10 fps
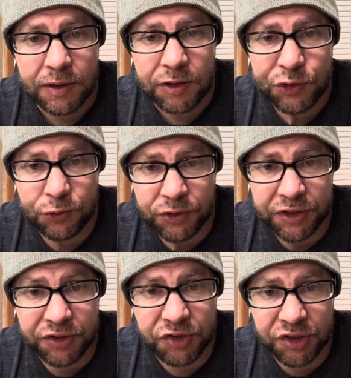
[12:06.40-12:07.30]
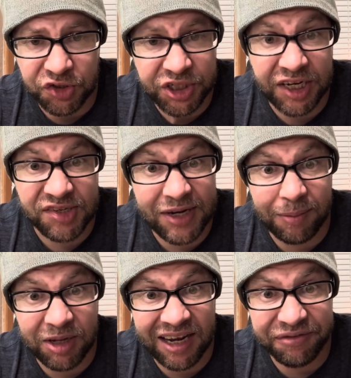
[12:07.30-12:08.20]
Truly is, because you can't stop
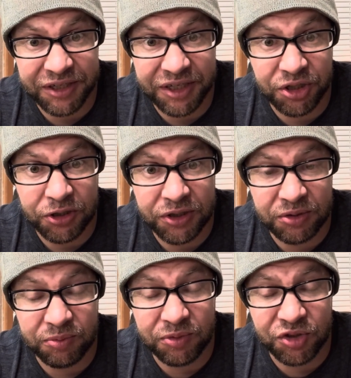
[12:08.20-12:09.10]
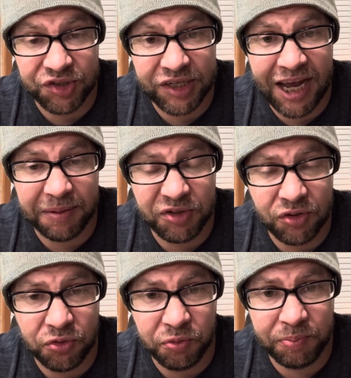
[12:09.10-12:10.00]
laughing and you're in just
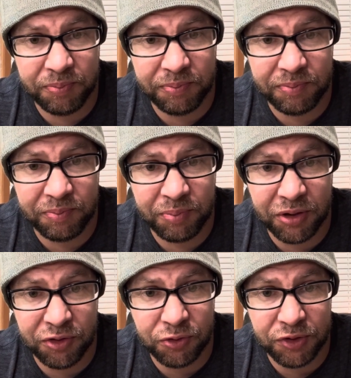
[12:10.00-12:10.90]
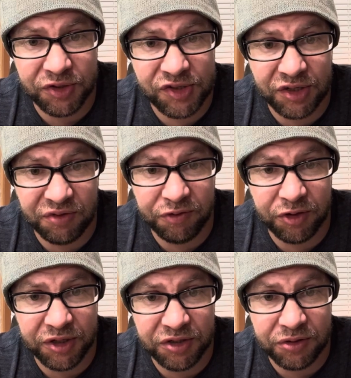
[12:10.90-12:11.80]
absolute paranoid
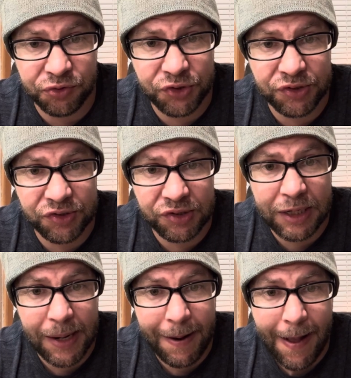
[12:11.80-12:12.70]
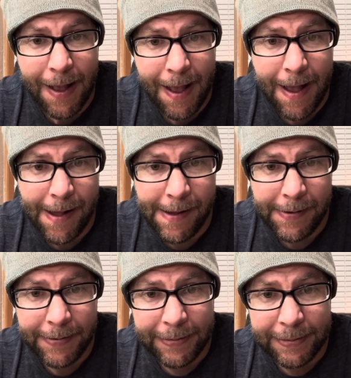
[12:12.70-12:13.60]
schizophrenic delusions,
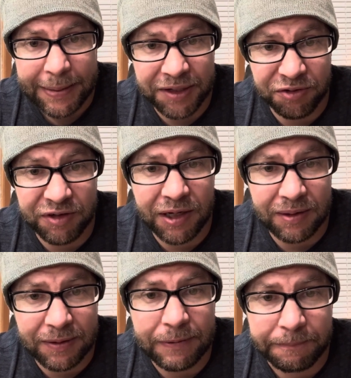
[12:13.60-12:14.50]
and you're violent.